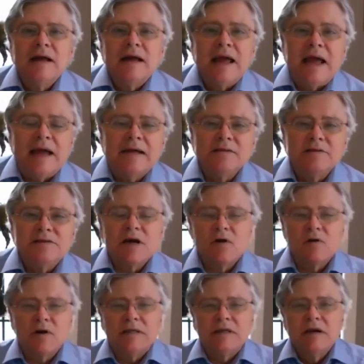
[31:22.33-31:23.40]
And so,
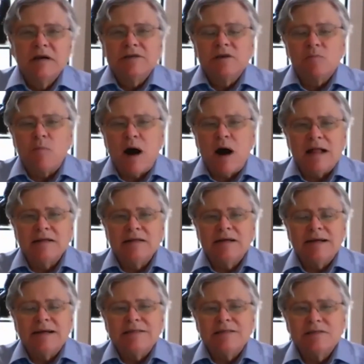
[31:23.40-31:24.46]
it, so
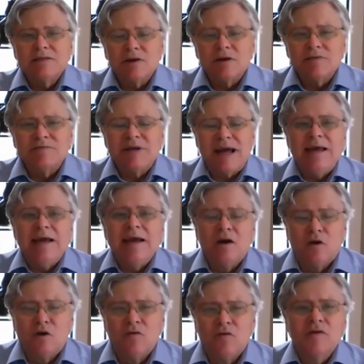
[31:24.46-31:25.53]
politics is sort of taking
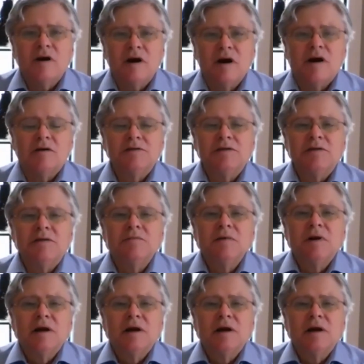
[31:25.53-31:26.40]
over the culture